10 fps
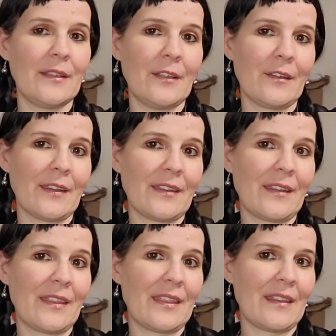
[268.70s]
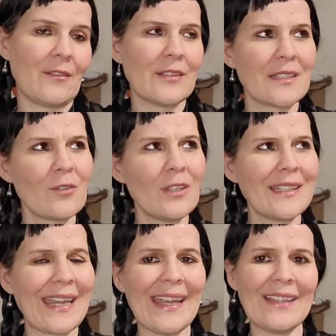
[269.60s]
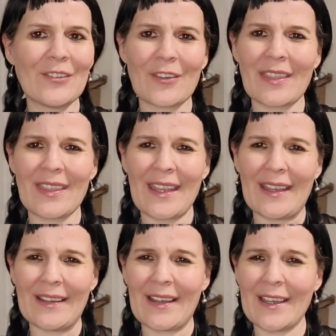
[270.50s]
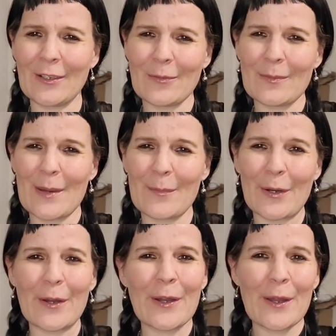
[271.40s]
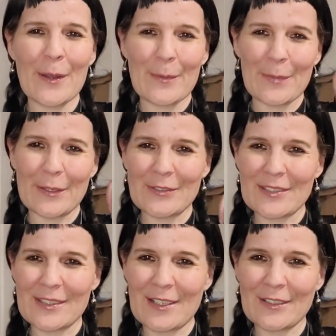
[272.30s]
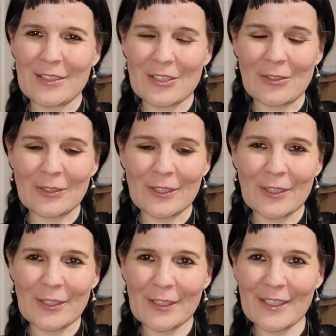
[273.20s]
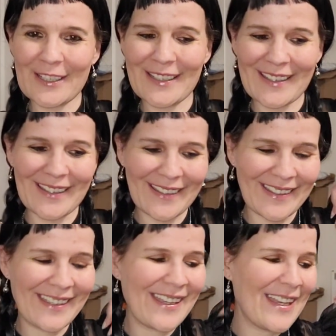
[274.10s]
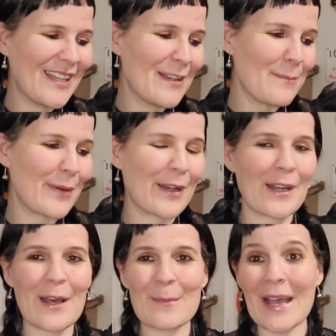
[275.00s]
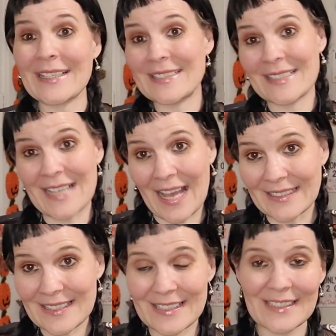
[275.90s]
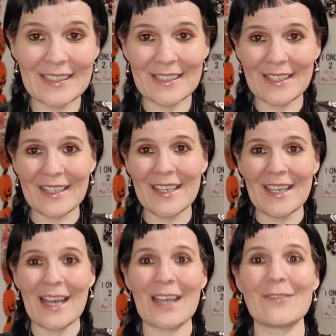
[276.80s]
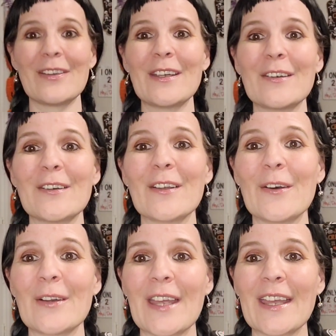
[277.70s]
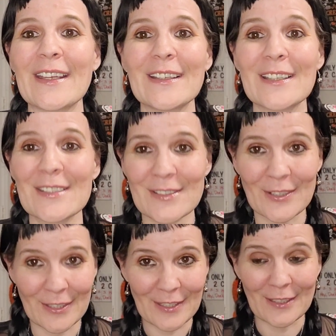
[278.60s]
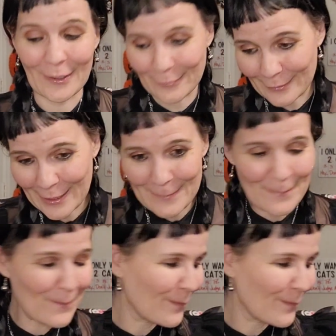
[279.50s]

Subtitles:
you know, the, was it called hand or thing? I don't remember. I used to sit on the shoulder, but I did not. I figured, okay, this is good enough, right?